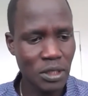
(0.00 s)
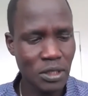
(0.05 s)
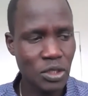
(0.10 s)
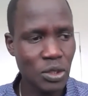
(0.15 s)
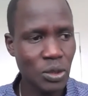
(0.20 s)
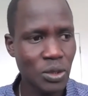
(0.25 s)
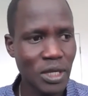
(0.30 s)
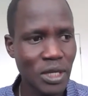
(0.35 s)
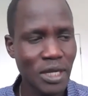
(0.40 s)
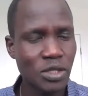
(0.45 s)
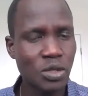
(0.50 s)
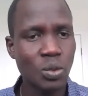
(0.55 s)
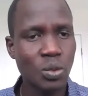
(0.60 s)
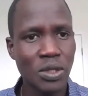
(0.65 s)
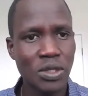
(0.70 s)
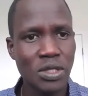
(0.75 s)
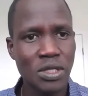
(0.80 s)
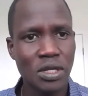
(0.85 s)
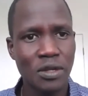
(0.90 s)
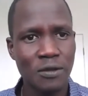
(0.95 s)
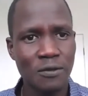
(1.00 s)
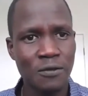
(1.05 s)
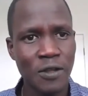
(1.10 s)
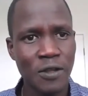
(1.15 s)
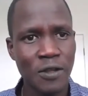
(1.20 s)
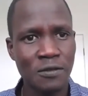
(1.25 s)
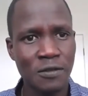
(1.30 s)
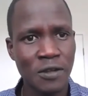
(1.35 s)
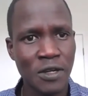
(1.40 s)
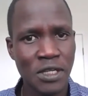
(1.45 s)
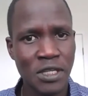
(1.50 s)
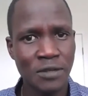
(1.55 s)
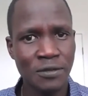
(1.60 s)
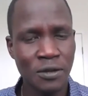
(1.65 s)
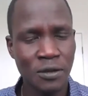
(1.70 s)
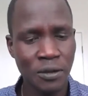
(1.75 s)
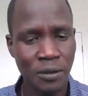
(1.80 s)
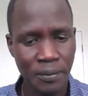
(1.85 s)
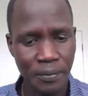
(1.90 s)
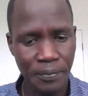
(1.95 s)
So that was very, very
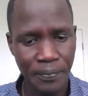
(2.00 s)
difficult.